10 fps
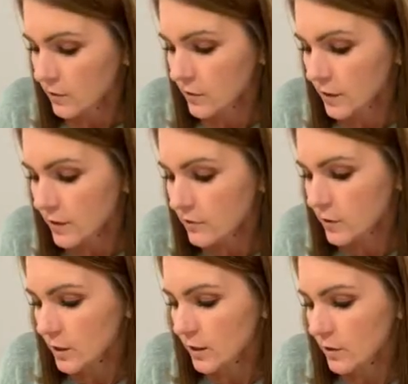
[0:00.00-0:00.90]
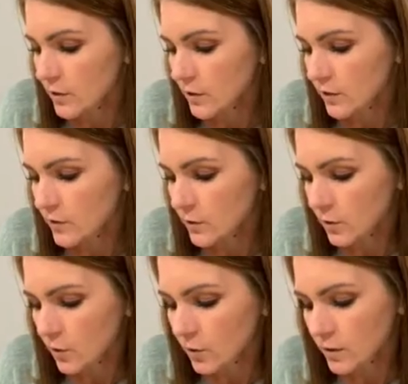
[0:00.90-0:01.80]
forgive one another if you
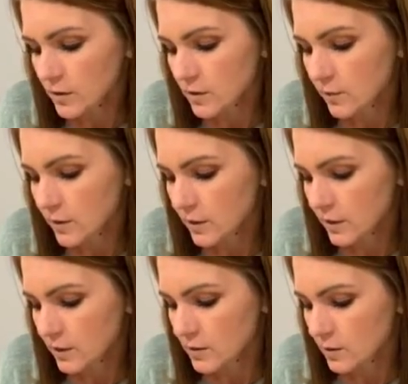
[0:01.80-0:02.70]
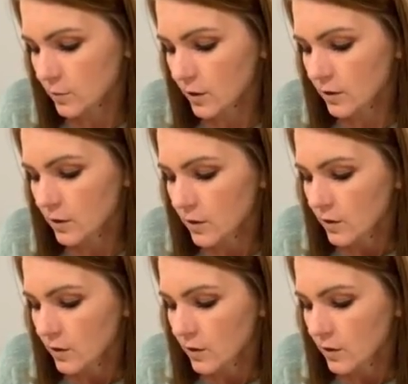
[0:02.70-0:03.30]
are holding something against someone,